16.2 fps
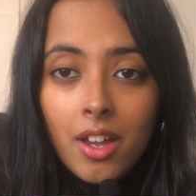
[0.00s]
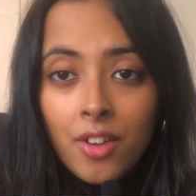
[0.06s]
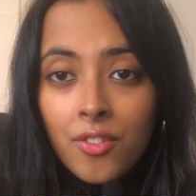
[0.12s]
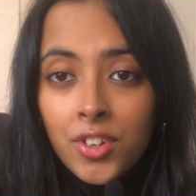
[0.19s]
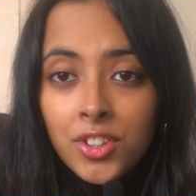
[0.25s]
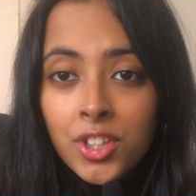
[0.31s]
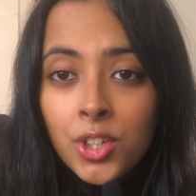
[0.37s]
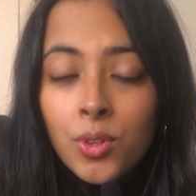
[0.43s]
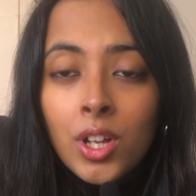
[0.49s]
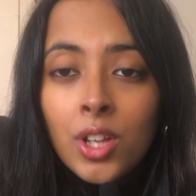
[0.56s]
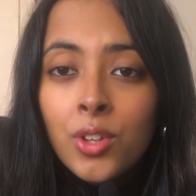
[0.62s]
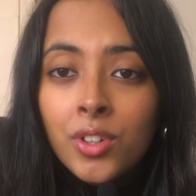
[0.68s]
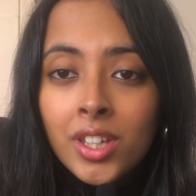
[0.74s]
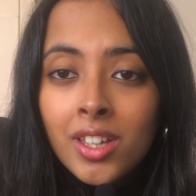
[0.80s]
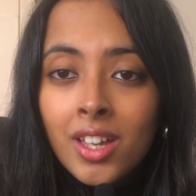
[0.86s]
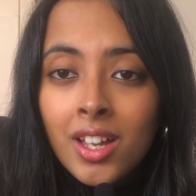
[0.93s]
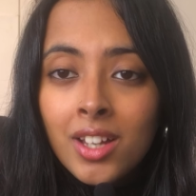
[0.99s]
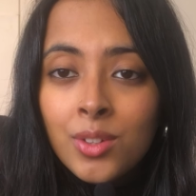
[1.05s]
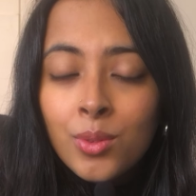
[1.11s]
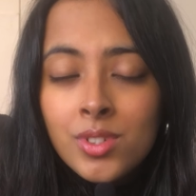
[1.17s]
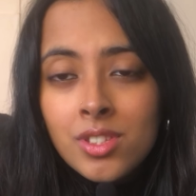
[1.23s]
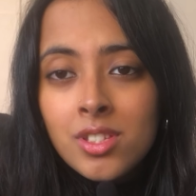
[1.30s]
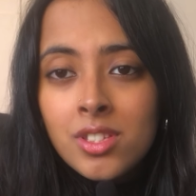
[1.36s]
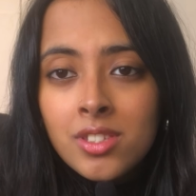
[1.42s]
Everything you're looking at
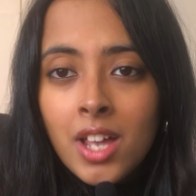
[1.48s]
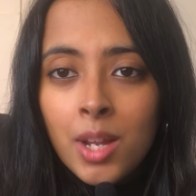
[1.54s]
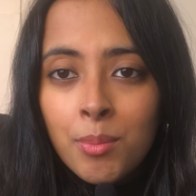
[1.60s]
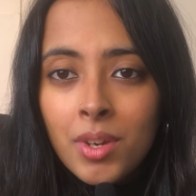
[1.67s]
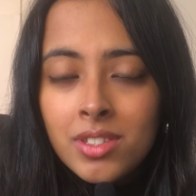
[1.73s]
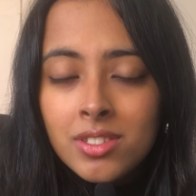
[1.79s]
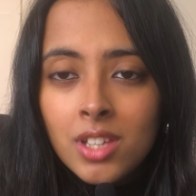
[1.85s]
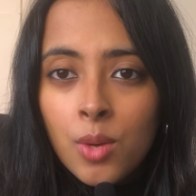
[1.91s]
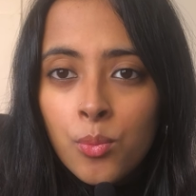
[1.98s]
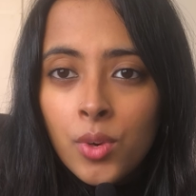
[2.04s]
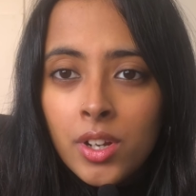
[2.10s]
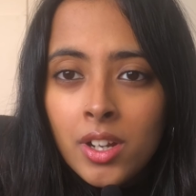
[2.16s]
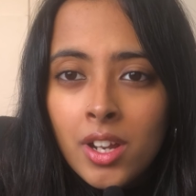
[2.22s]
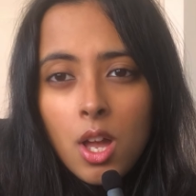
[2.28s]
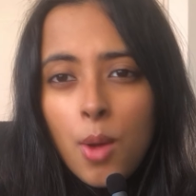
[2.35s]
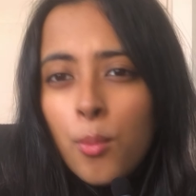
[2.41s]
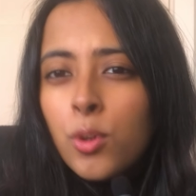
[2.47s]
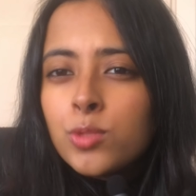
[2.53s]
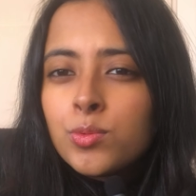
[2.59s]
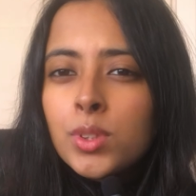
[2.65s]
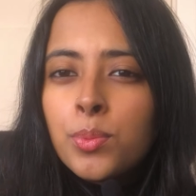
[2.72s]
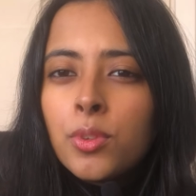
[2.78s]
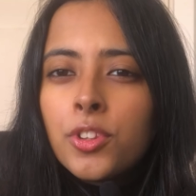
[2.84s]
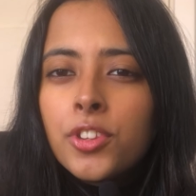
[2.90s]
was designed by someone. Most
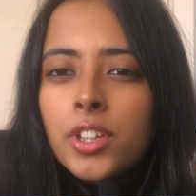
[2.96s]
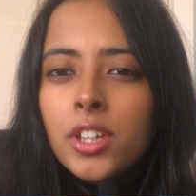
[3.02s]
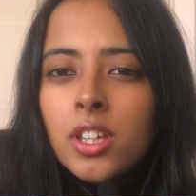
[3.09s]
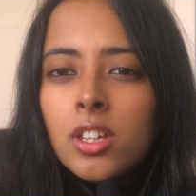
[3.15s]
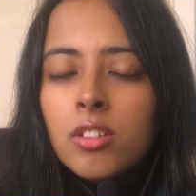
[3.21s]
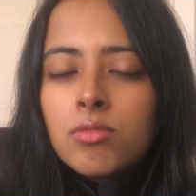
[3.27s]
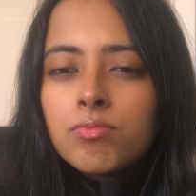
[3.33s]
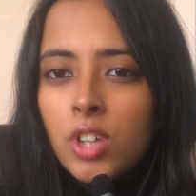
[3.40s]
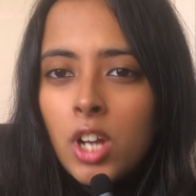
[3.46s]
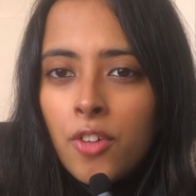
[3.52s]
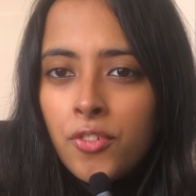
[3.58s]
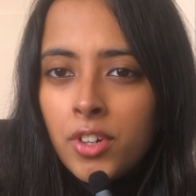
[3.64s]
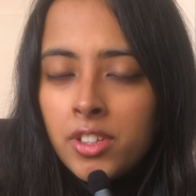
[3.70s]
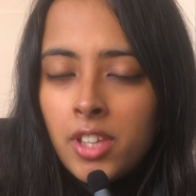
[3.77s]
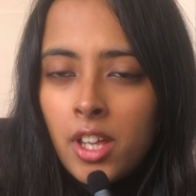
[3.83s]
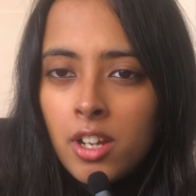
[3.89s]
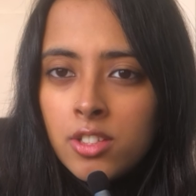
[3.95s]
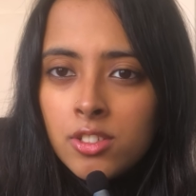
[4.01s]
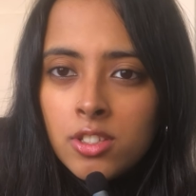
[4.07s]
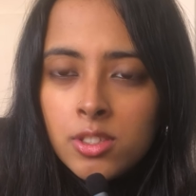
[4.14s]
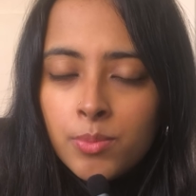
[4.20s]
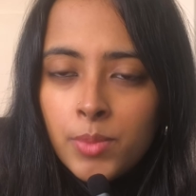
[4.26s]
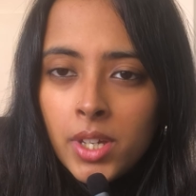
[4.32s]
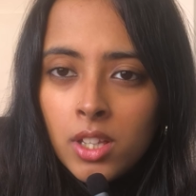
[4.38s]
people think graphic designers
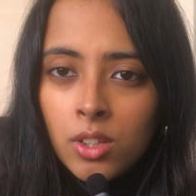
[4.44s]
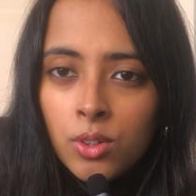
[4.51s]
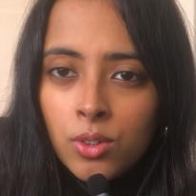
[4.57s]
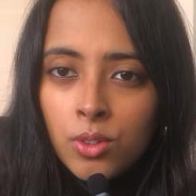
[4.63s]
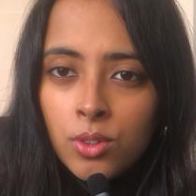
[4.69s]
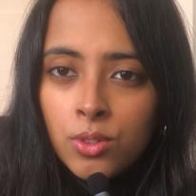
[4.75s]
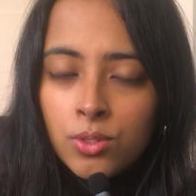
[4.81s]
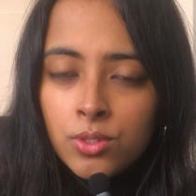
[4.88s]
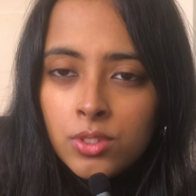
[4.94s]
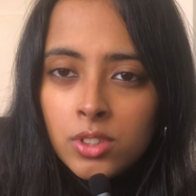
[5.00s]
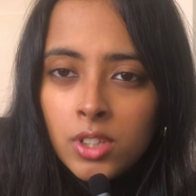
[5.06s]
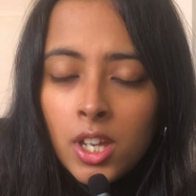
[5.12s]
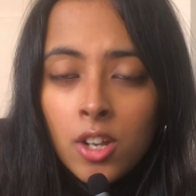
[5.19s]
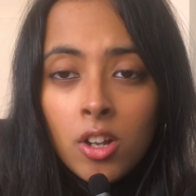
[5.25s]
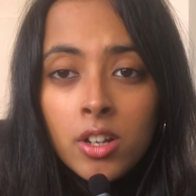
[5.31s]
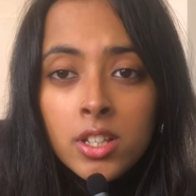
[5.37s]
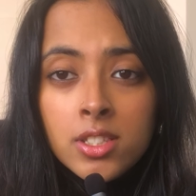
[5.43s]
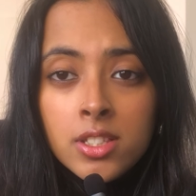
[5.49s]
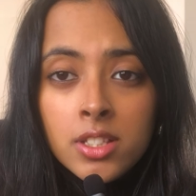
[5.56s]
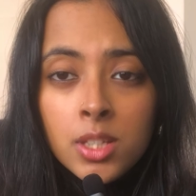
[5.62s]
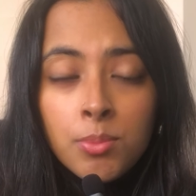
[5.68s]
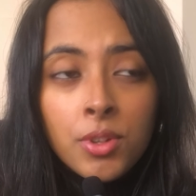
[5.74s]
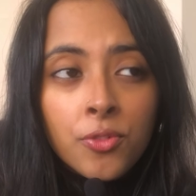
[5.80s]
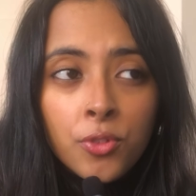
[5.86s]
just make logos. And
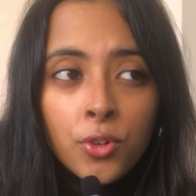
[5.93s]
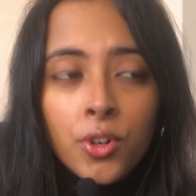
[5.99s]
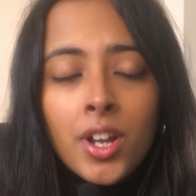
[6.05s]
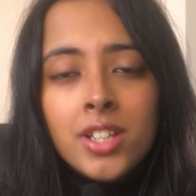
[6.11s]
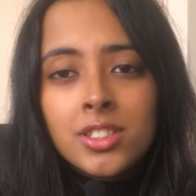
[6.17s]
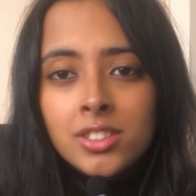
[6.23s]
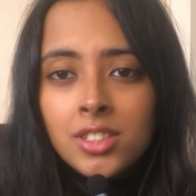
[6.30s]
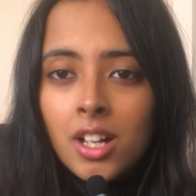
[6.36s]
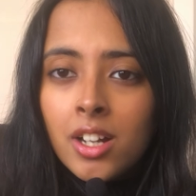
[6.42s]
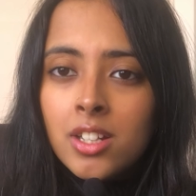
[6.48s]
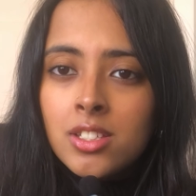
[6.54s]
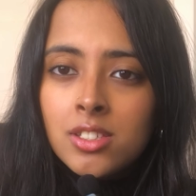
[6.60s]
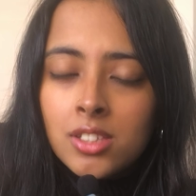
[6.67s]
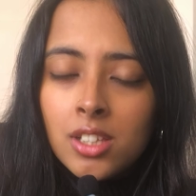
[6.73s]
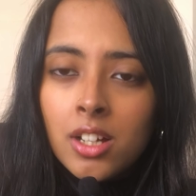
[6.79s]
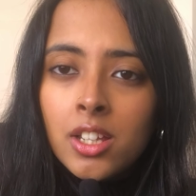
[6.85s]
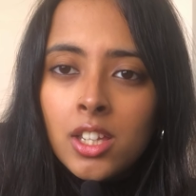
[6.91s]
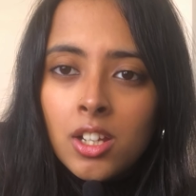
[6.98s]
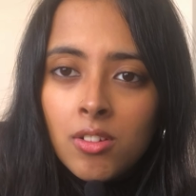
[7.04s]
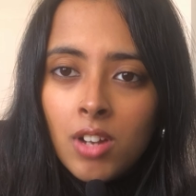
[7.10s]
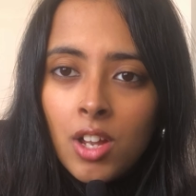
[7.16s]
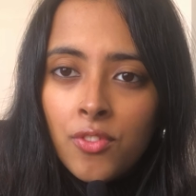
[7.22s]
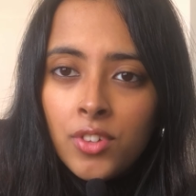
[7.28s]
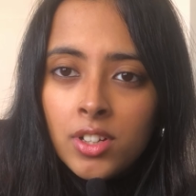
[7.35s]
honestly, before I started studying
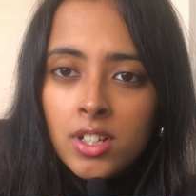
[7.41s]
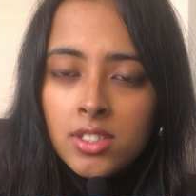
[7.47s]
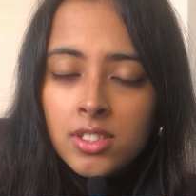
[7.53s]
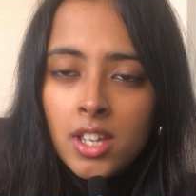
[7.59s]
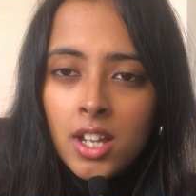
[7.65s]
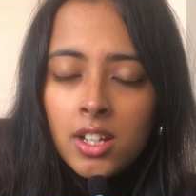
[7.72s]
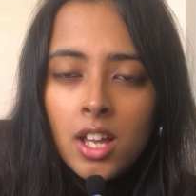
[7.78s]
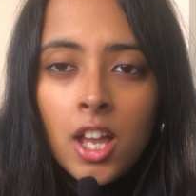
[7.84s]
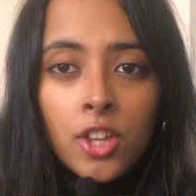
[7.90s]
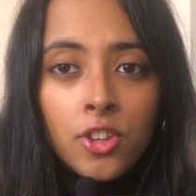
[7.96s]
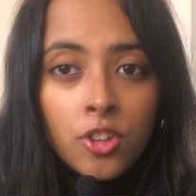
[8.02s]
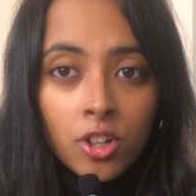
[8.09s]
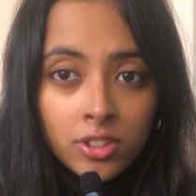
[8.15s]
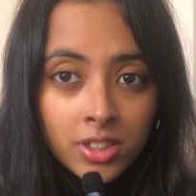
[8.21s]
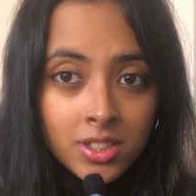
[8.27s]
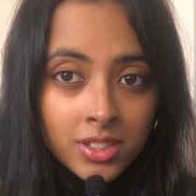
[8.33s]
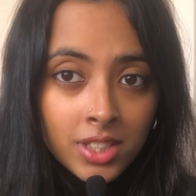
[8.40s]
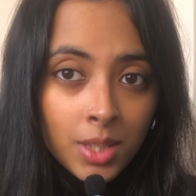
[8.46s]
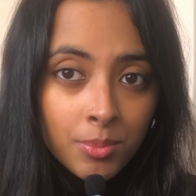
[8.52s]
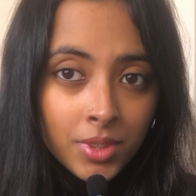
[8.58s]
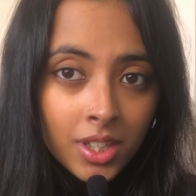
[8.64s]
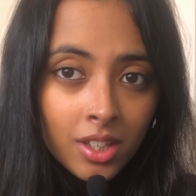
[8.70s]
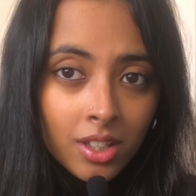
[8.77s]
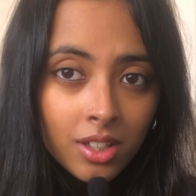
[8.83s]
graphic design, I thought the
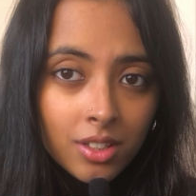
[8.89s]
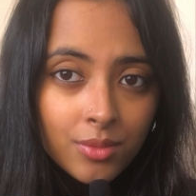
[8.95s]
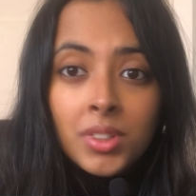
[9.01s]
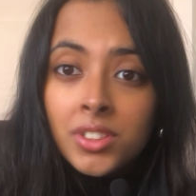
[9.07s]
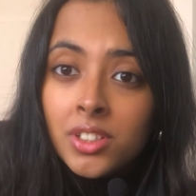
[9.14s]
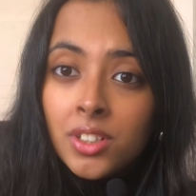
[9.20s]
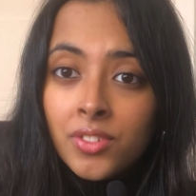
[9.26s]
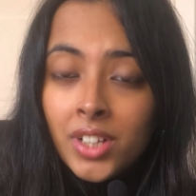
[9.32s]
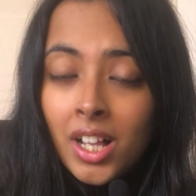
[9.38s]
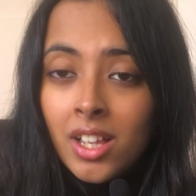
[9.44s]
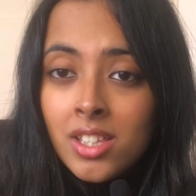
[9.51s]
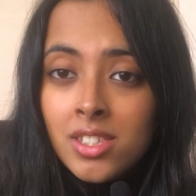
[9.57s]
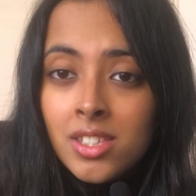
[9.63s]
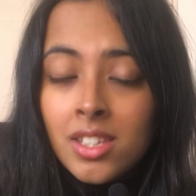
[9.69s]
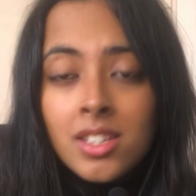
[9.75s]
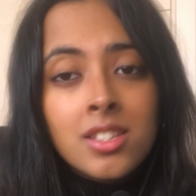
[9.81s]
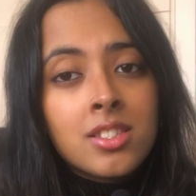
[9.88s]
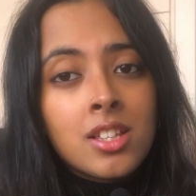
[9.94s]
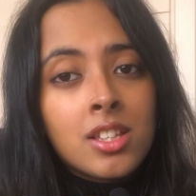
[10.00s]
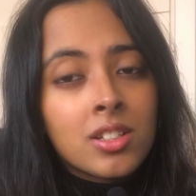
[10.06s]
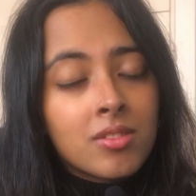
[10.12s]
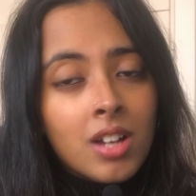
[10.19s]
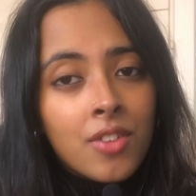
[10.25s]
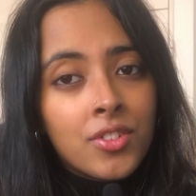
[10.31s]
same thing. But the reality is
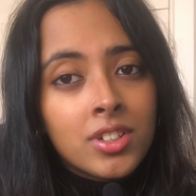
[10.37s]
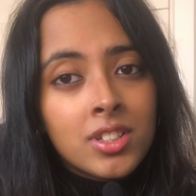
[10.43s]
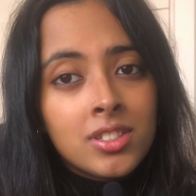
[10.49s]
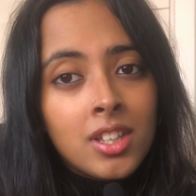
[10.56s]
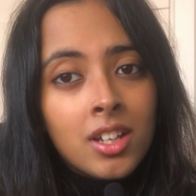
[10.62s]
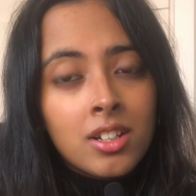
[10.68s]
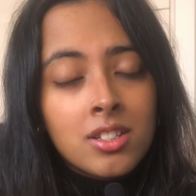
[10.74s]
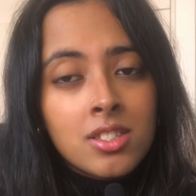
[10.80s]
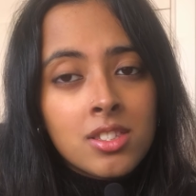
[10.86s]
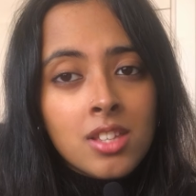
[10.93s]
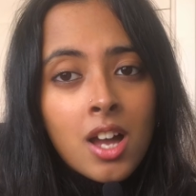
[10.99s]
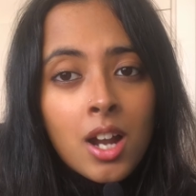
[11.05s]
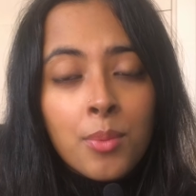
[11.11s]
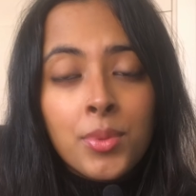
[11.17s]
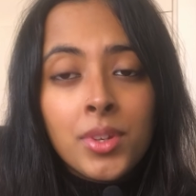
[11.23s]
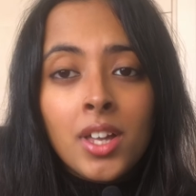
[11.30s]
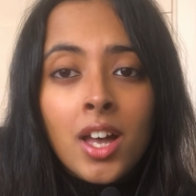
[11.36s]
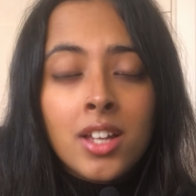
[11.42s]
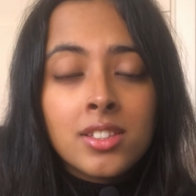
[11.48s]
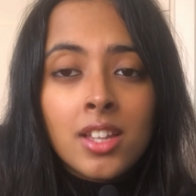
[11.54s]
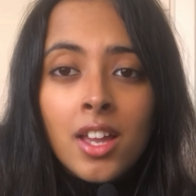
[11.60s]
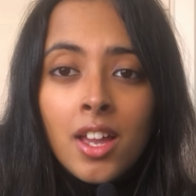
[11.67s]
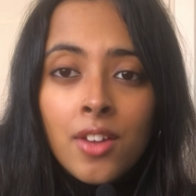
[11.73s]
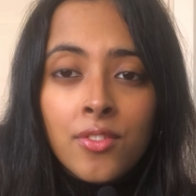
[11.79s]
that graphic designers are
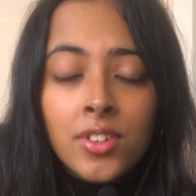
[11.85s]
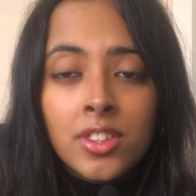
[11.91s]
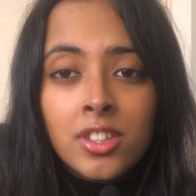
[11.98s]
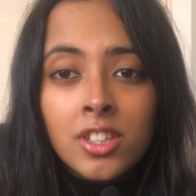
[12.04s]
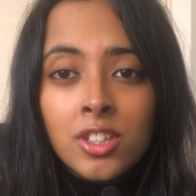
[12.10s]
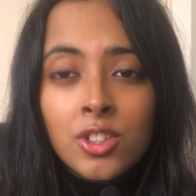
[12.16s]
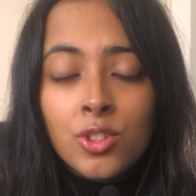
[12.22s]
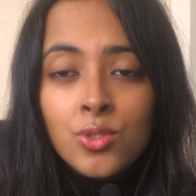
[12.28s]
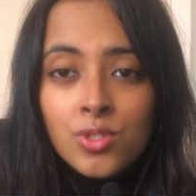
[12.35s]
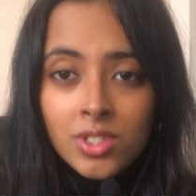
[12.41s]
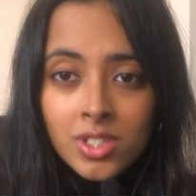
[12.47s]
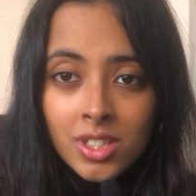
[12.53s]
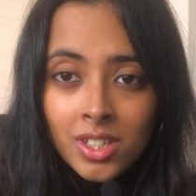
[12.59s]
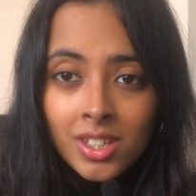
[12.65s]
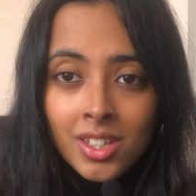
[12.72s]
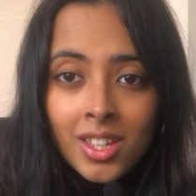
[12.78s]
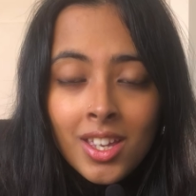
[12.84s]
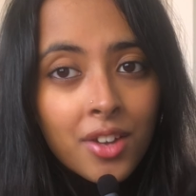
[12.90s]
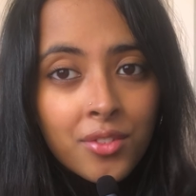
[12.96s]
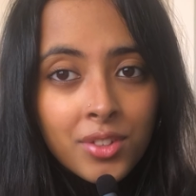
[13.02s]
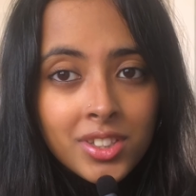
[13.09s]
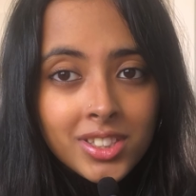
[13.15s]
behind everything you see every